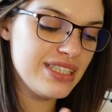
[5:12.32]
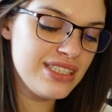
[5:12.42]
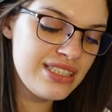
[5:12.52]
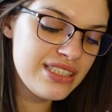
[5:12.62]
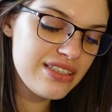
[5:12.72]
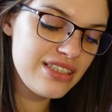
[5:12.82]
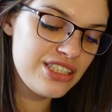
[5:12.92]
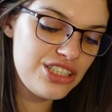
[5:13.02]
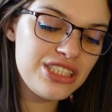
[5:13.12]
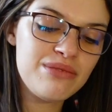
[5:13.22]
still
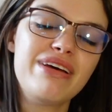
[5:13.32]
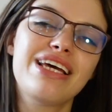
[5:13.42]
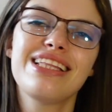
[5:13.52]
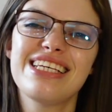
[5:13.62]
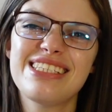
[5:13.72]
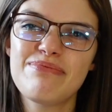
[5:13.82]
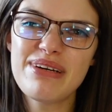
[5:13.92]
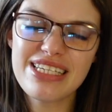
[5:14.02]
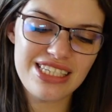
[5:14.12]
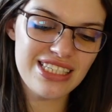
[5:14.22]
it's just making this a
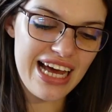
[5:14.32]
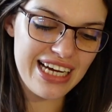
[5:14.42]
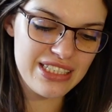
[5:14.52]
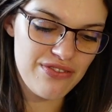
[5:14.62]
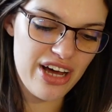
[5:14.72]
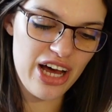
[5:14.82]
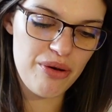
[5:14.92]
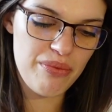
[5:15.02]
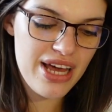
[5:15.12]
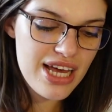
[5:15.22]
bit interactive, I
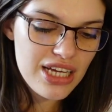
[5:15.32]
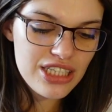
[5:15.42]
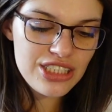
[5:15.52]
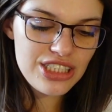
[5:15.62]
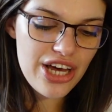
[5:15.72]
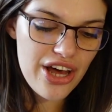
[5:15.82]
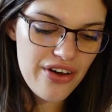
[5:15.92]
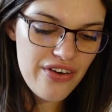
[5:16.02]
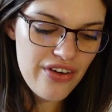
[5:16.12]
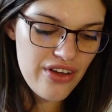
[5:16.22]
hope.
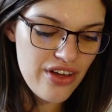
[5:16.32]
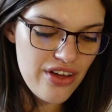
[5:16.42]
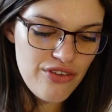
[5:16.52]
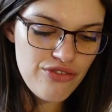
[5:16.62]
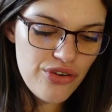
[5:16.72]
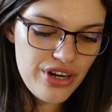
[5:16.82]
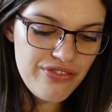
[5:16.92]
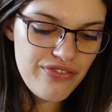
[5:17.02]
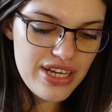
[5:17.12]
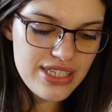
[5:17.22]
So, for the
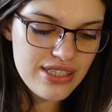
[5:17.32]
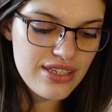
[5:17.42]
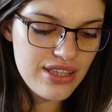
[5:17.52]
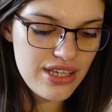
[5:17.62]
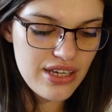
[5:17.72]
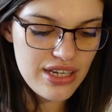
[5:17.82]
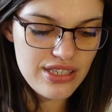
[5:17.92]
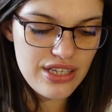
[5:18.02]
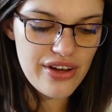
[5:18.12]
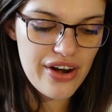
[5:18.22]
first thing is
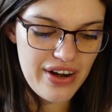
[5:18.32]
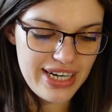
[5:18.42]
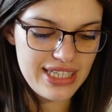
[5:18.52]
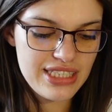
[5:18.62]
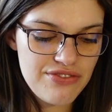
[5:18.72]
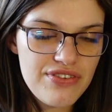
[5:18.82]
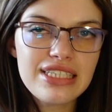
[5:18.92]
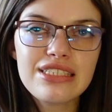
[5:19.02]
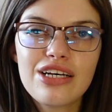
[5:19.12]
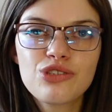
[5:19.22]
the diuretics. The
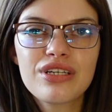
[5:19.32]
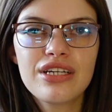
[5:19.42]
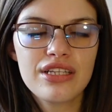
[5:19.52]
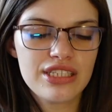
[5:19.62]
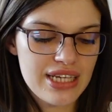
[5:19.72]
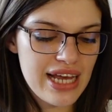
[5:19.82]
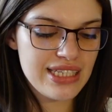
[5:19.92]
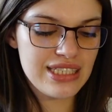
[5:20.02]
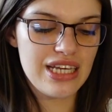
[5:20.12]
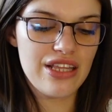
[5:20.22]
first class we're going to discuss
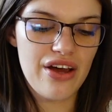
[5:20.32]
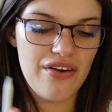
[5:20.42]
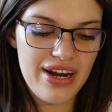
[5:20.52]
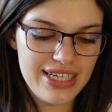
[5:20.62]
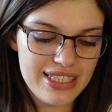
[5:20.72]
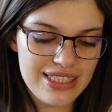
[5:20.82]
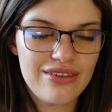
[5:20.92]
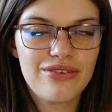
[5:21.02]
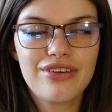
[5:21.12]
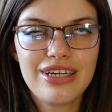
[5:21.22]
is the diuretics.
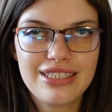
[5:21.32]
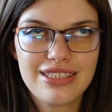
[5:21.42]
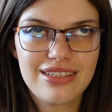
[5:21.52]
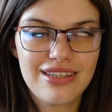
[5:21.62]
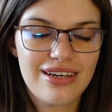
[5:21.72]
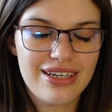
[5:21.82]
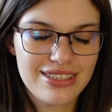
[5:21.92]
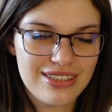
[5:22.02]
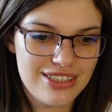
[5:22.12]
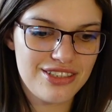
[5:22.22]
Now I already said
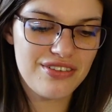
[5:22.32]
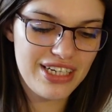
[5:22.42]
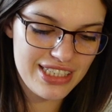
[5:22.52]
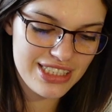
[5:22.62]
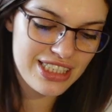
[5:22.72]
thiazide diuretics.